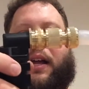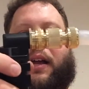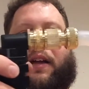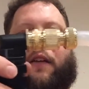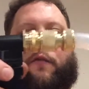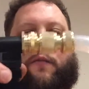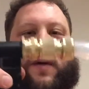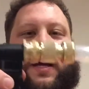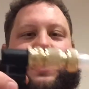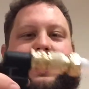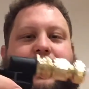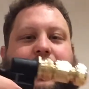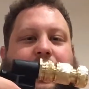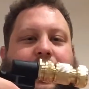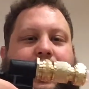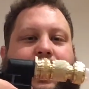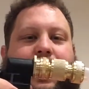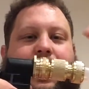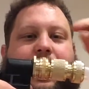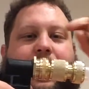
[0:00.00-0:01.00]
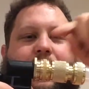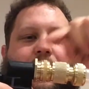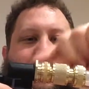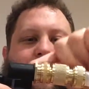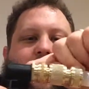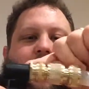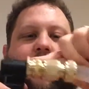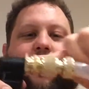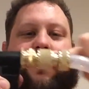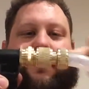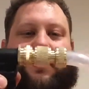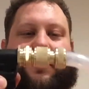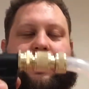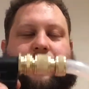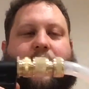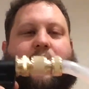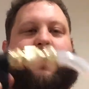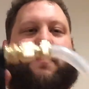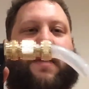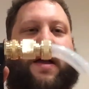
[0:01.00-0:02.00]
I've basically got
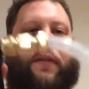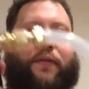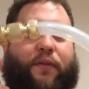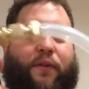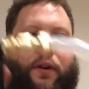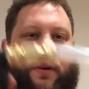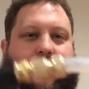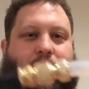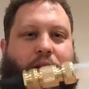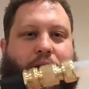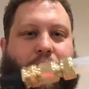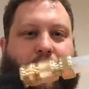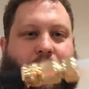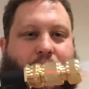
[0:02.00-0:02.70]
a method